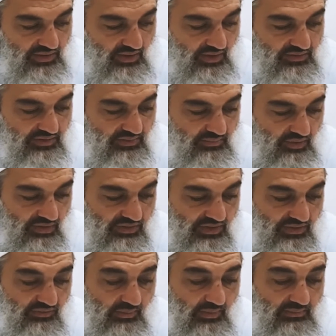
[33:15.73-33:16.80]
Going to the mosque
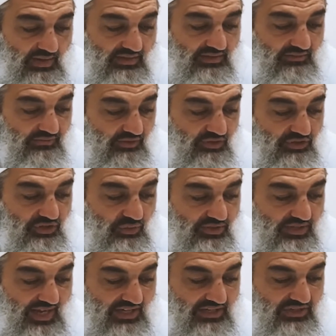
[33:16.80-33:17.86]
is from among the virtuous
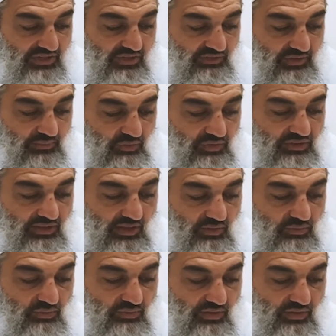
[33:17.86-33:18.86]
actions of the muttaqun,